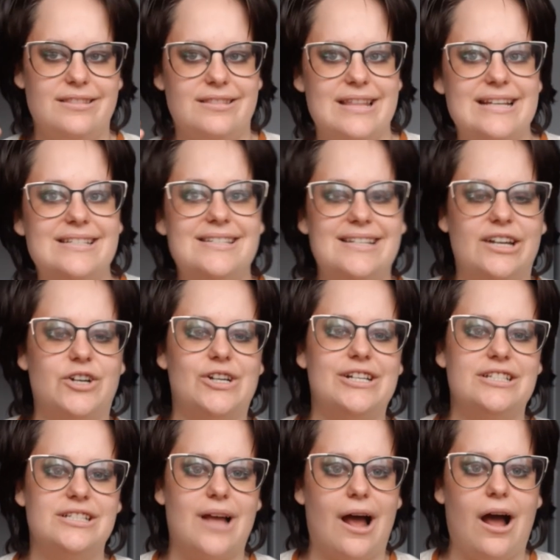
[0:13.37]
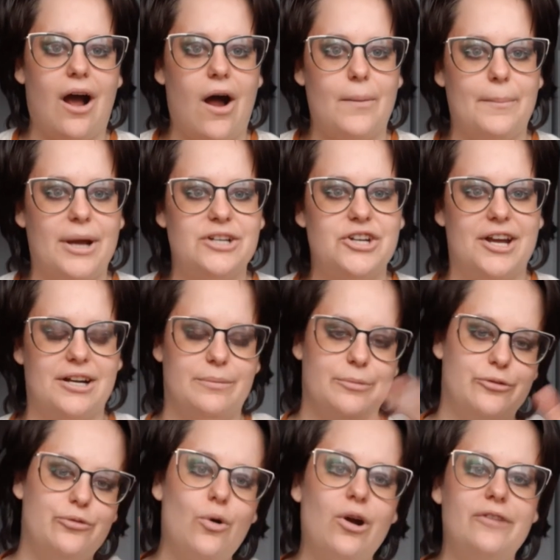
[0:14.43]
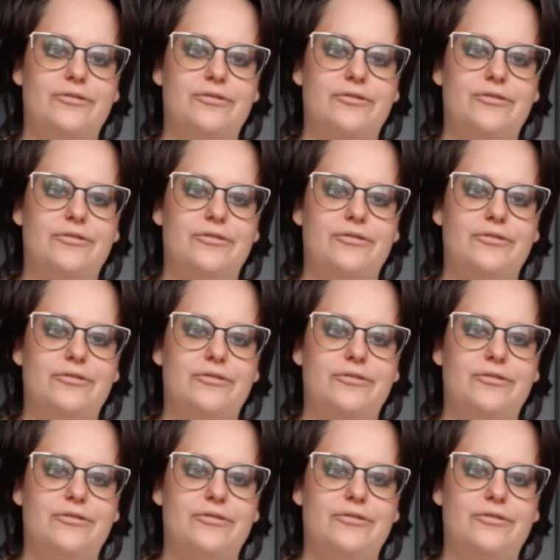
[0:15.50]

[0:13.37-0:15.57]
this series on my channel before,